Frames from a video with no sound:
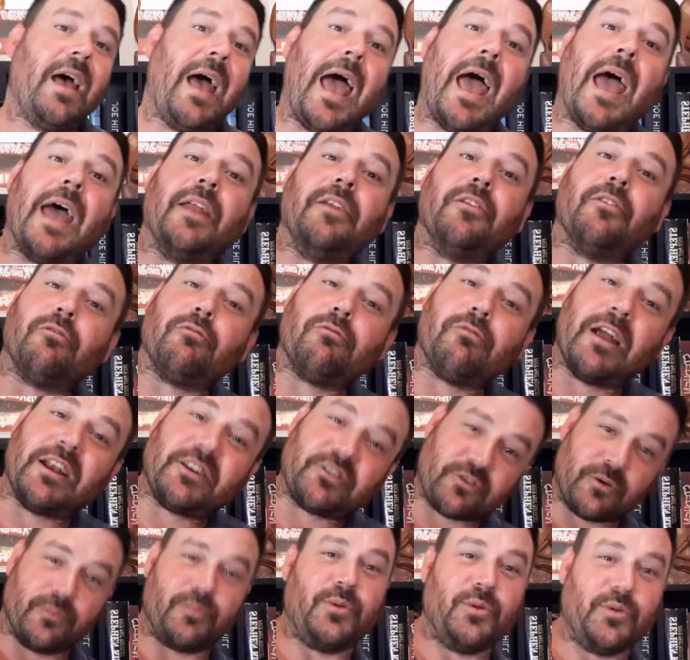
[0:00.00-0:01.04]
and
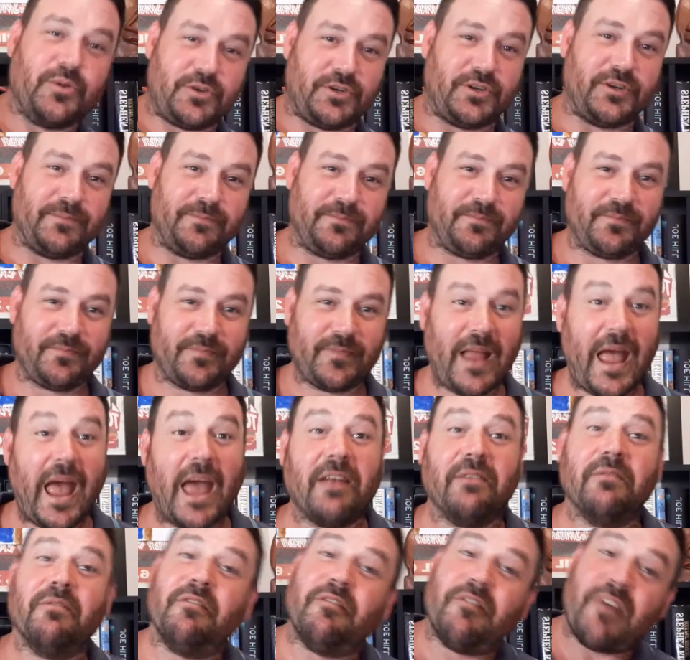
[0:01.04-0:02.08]
retribution
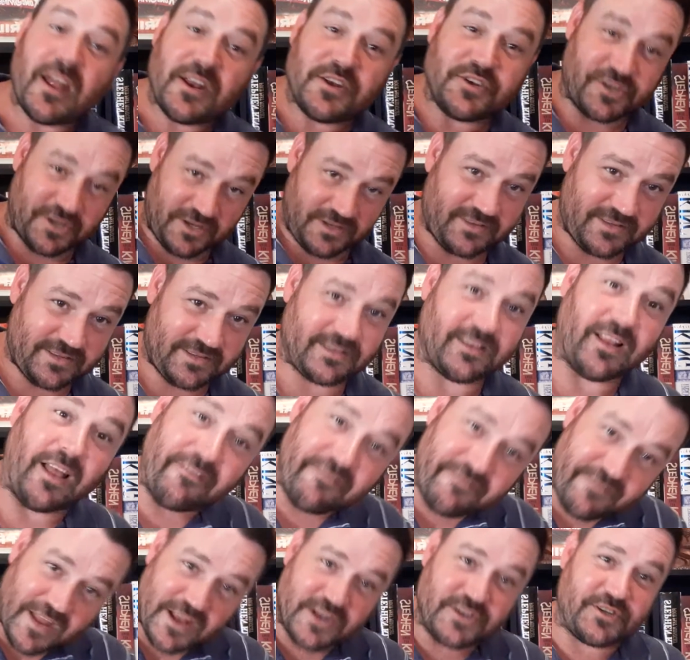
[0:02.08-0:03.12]
and vengeance,
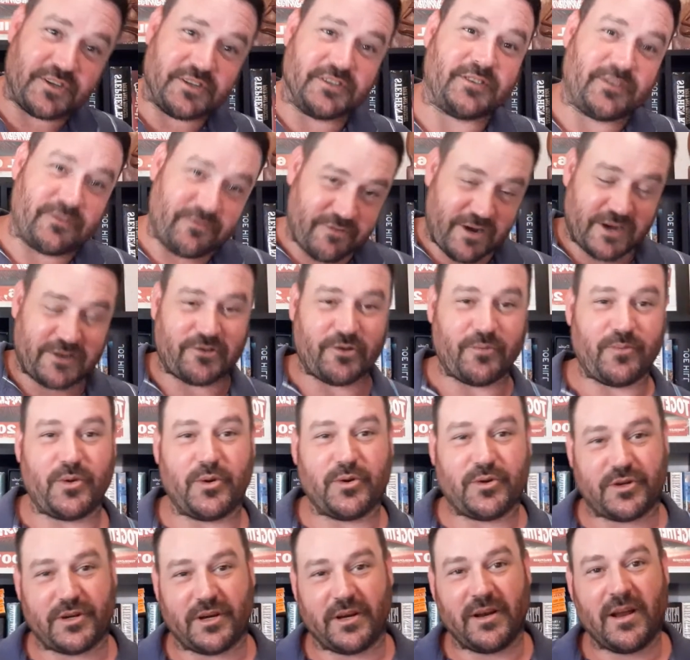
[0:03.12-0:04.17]
like vengeance and
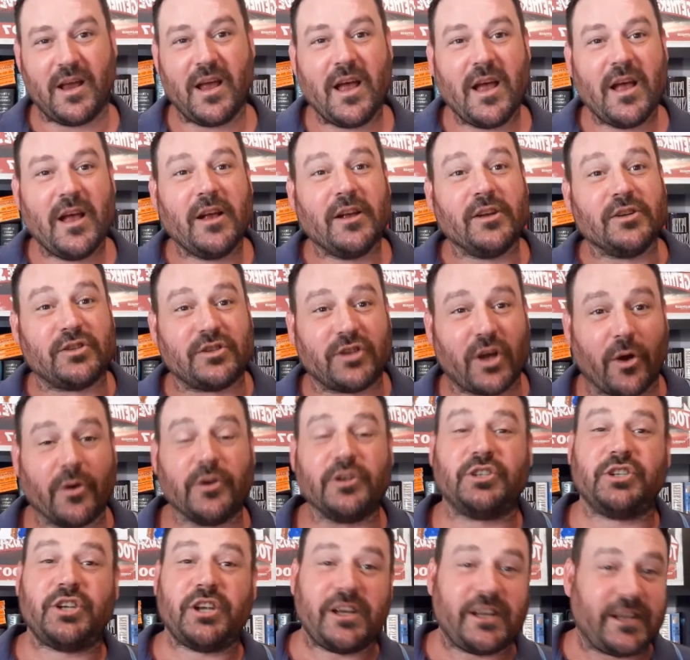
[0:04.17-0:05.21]
retribution. So
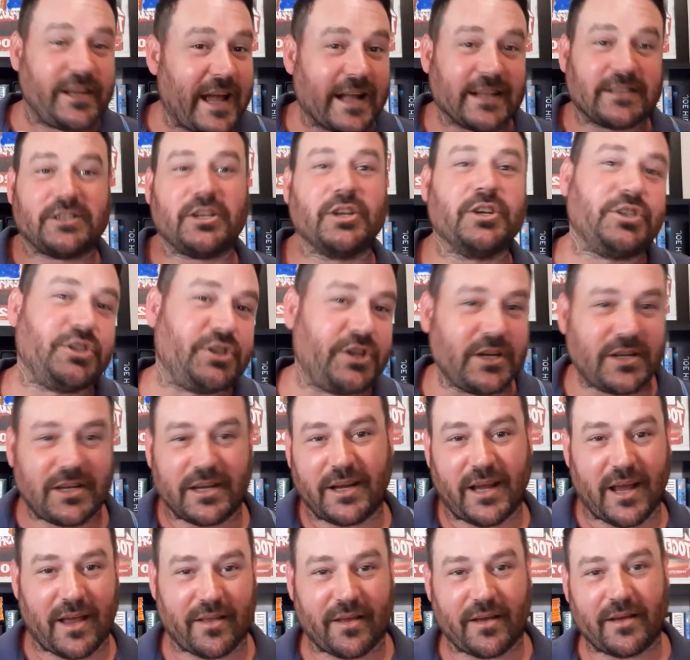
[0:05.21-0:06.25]
she gets her shit
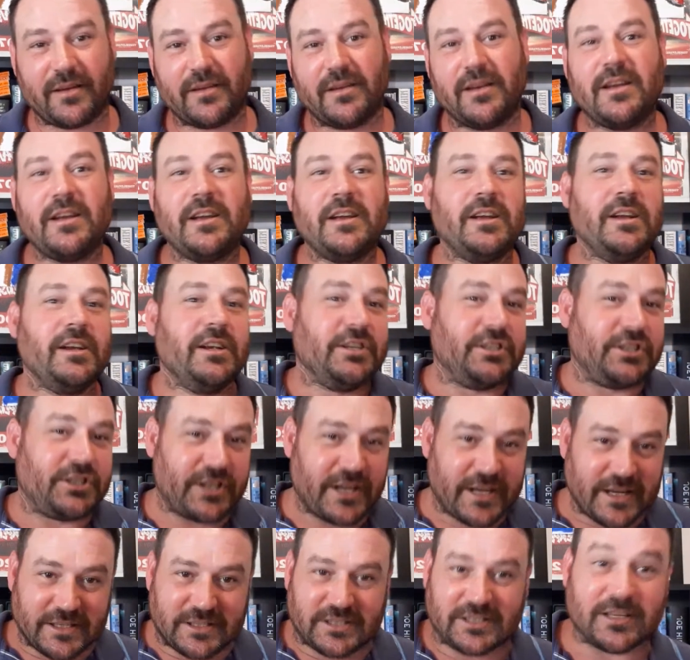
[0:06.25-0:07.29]
together.
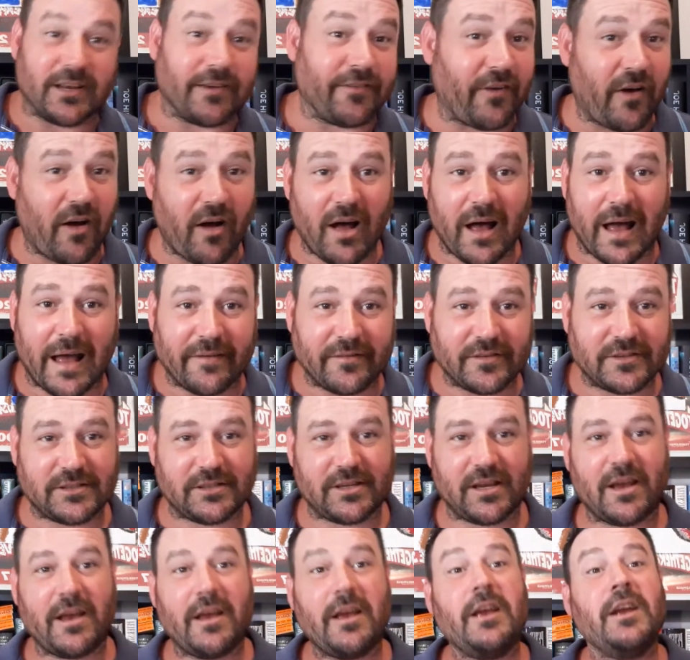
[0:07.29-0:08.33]
She
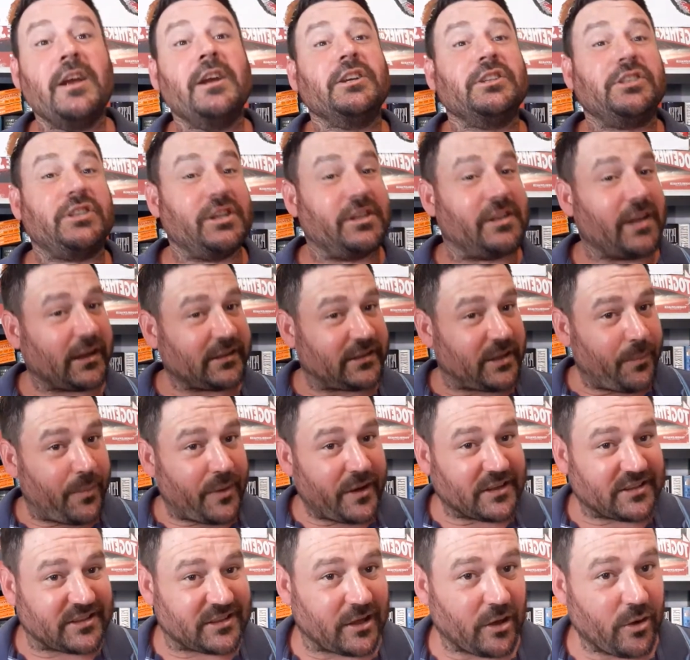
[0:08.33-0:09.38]
survives. She does a bit
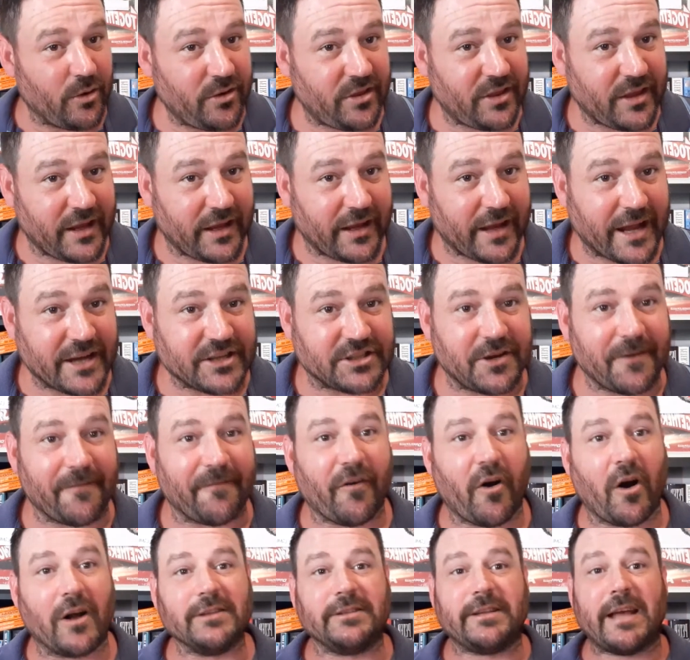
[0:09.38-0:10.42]
of sleuthing and she
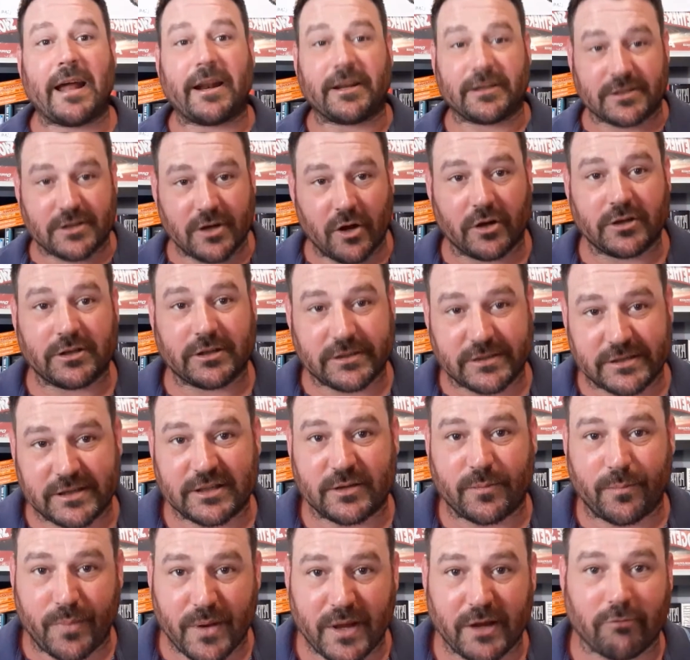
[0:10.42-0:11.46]
finds out it's not just
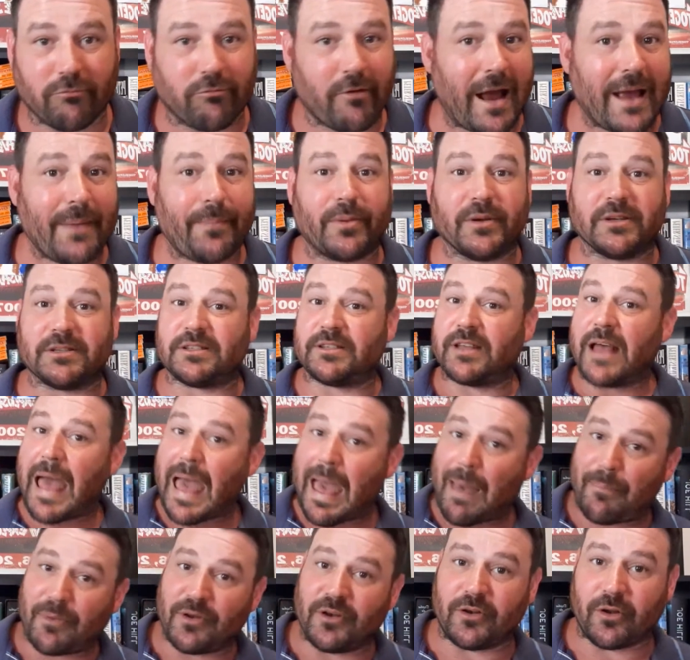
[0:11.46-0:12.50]
this big rapist that
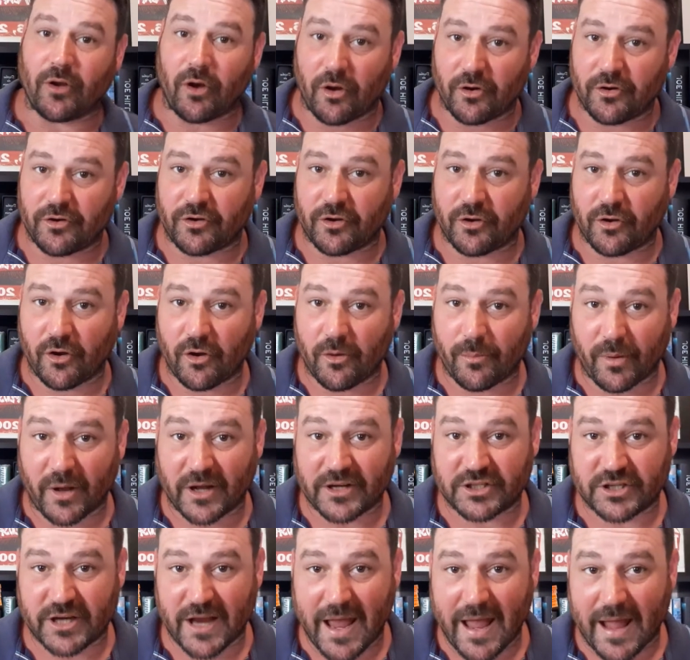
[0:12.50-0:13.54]
happened onto her by
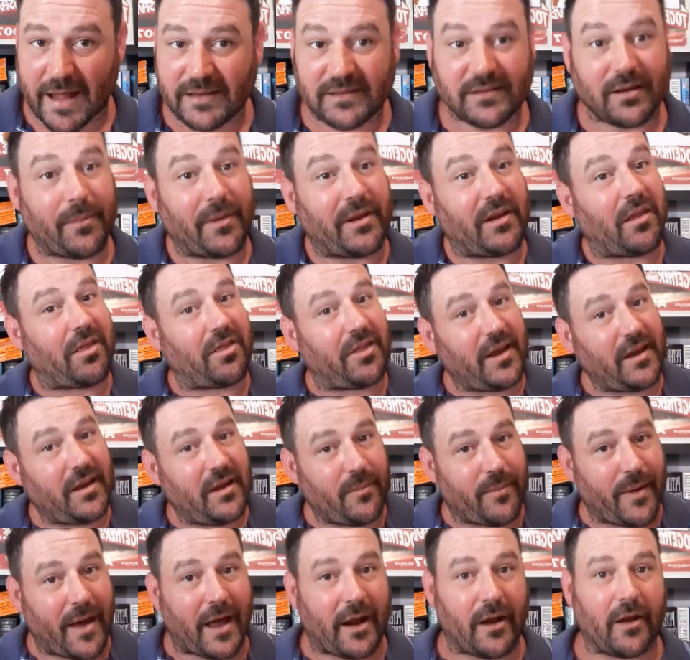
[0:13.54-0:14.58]
chance. I mean, think
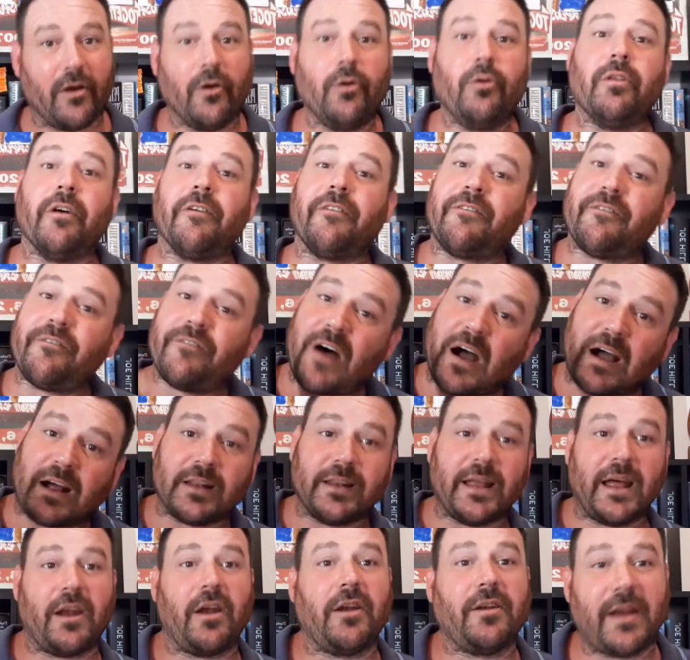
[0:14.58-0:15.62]
about it. Who the fuck
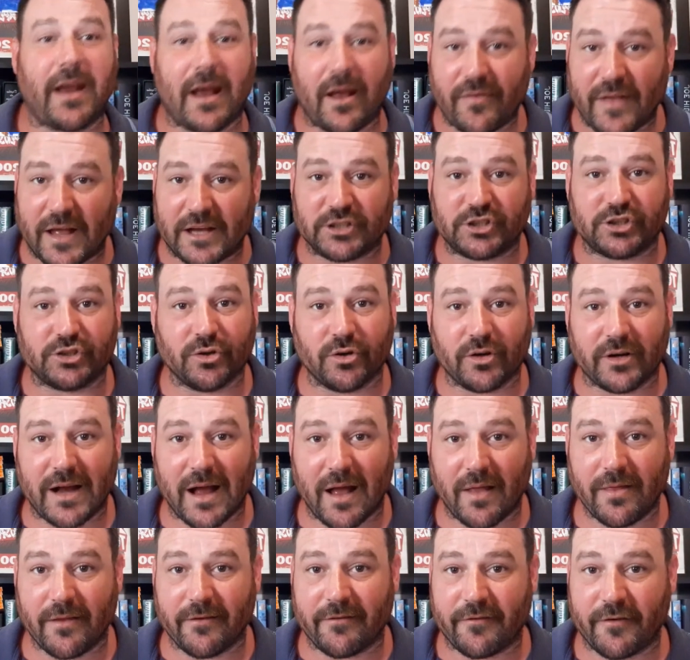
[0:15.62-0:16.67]
led her down that shortcut
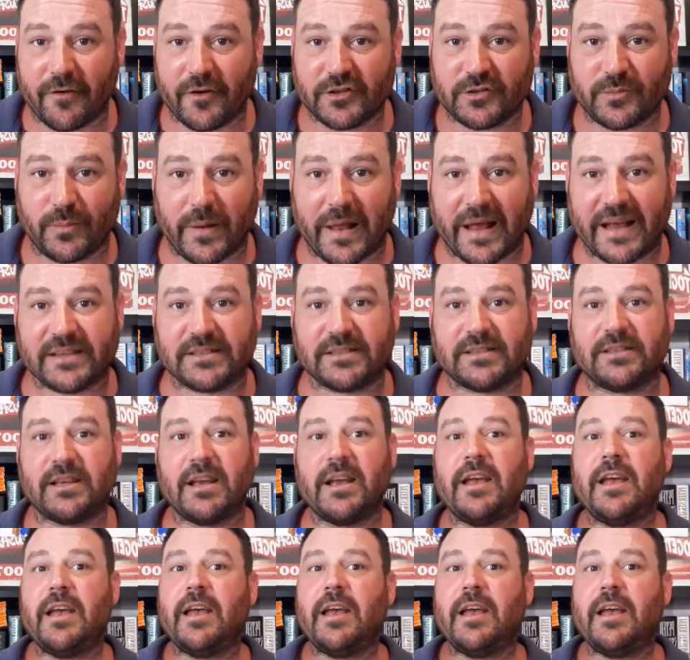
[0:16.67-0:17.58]
in the first place?